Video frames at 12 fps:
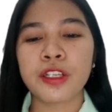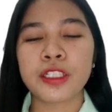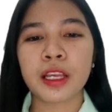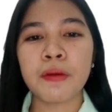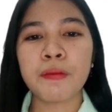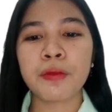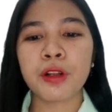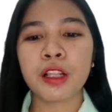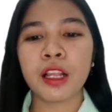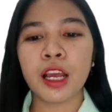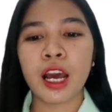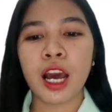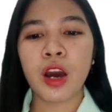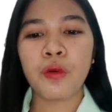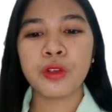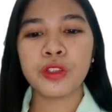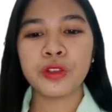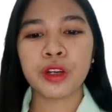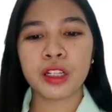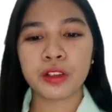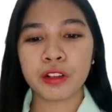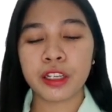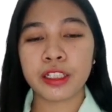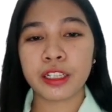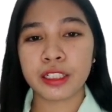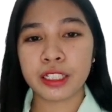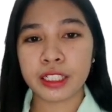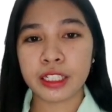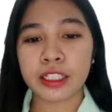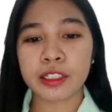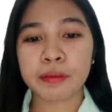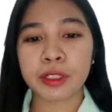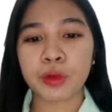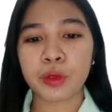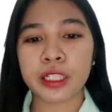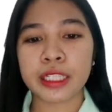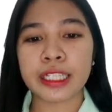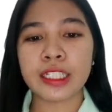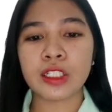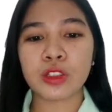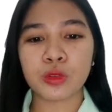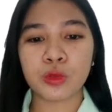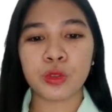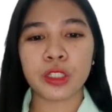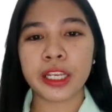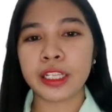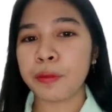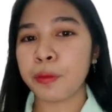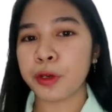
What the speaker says: For example, how would you calculate the distance between these two data